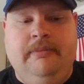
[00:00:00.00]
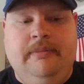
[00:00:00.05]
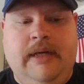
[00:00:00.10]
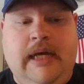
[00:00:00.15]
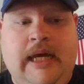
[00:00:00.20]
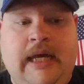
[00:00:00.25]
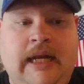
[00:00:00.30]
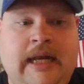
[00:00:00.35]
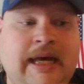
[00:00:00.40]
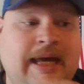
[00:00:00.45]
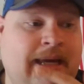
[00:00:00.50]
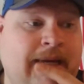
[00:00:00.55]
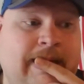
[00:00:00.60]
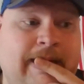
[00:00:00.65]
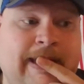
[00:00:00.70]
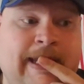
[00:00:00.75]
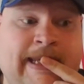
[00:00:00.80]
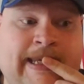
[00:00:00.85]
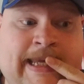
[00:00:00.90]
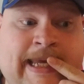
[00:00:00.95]
And
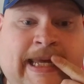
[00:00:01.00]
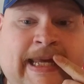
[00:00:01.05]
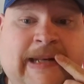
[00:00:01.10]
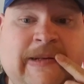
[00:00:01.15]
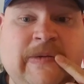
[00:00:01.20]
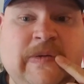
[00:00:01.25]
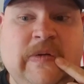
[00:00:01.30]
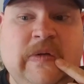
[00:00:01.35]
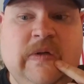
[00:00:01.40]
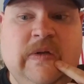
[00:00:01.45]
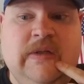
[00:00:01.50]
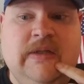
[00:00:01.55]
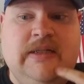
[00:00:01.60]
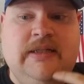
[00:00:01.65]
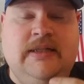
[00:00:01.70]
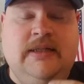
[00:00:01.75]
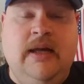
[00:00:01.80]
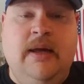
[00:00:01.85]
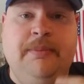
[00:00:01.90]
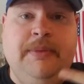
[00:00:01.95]
again,
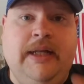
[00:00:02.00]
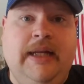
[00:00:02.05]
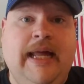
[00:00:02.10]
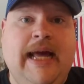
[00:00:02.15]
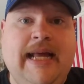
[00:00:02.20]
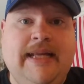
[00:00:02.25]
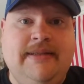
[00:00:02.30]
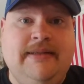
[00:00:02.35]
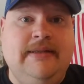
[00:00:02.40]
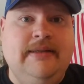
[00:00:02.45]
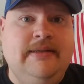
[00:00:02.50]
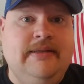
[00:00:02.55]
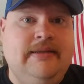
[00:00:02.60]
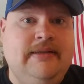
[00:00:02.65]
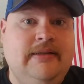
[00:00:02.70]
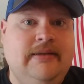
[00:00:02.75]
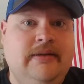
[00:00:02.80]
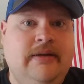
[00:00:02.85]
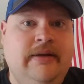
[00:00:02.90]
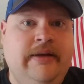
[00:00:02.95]
some
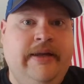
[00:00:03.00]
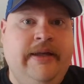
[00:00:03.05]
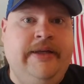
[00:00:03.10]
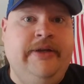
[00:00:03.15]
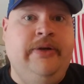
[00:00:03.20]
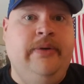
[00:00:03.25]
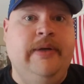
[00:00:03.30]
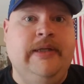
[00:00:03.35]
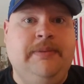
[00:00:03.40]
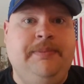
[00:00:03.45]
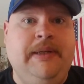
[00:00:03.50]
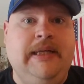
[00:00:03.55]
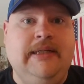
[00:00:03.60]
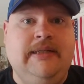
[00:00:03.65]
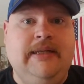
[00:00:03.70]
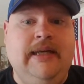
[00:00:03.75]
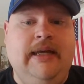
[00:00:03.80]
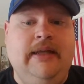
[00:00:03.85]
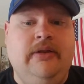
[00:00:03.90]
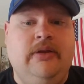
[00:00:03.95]
classes in
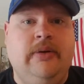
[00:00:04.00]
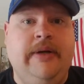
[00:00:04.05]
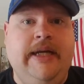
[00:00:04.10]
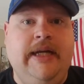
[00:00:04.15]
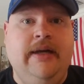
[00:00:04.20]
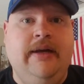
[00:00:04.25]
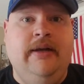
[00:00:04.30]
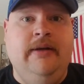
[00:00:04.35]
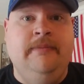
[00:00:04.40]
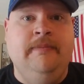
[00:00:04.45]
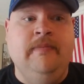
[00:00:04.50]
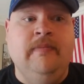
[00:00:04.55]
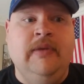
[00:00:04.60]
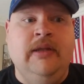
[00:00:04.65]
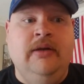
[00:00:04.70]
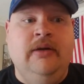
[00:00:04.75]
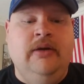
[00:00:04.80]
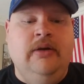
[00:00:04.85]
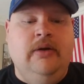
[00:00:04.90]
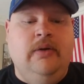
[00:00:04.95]
USPSA and 3-gun
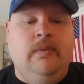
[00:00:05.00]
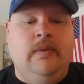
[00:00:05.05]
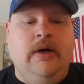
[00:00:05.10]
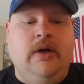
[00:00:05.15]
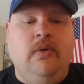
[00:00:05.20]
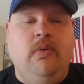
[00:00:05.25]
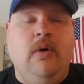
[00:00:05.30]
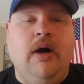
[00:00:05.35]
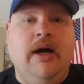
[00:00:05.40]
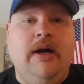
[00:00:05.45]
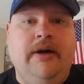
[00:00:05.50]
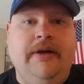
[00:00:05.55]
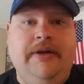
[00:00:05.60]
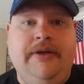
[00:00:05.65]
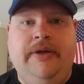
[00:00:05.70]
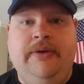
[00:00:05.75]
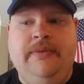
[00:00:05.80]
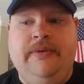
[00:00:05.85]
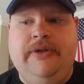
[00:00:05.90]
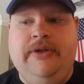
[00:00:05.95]
require
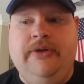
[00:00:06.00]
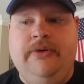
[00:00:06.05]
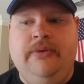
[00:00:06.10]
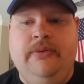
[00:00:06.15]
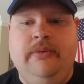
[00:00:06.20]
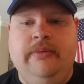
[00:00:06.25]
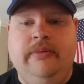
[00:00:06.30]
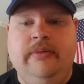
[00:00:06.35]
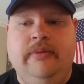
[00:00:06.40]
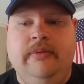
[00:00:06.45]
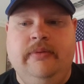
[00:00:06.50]
you to